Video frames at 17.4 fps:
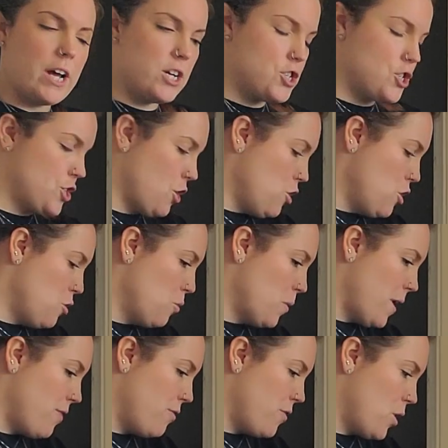of show you
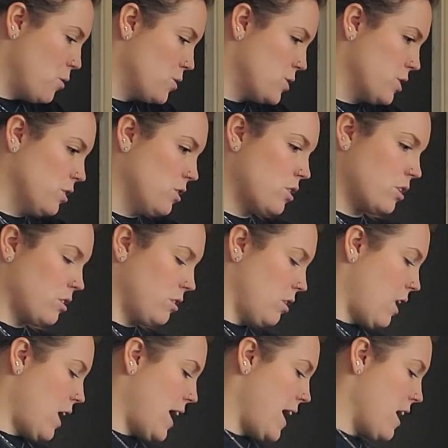what those look
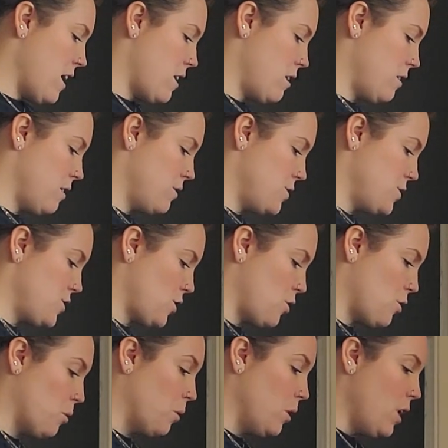like.
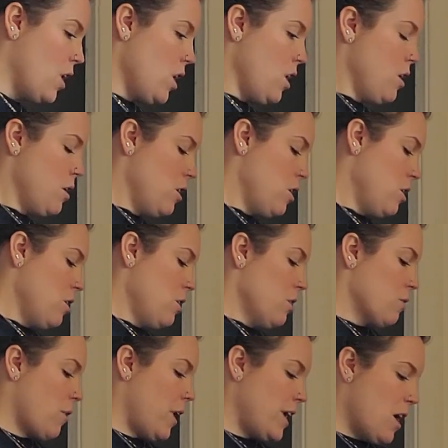So
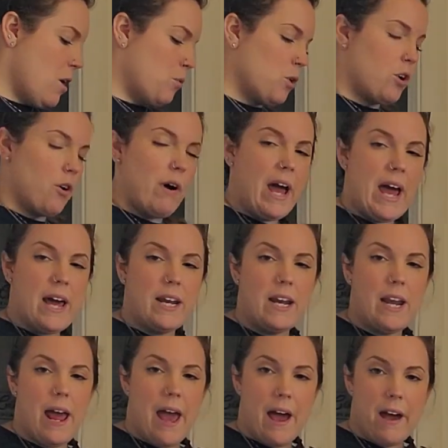right now we'll go ahead
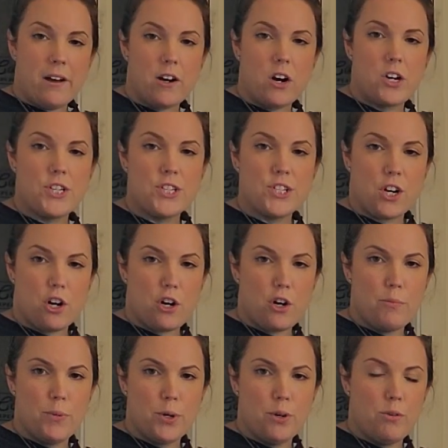and add our
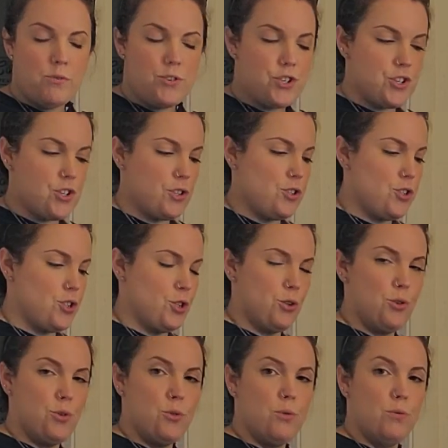starter booch
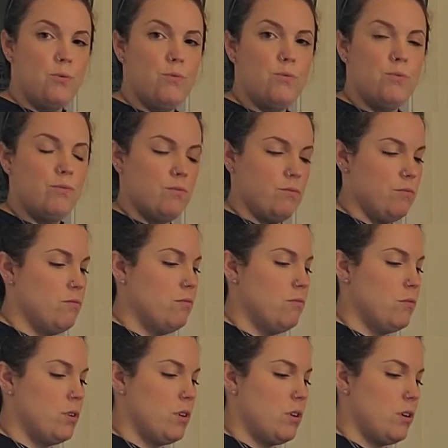to
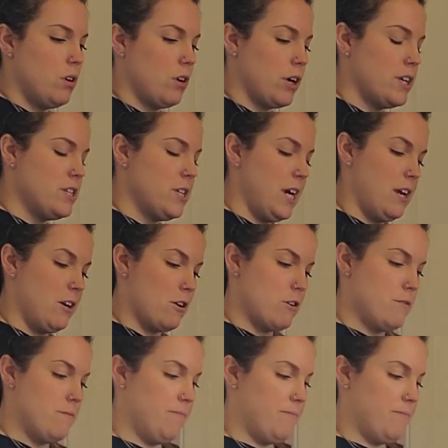our container.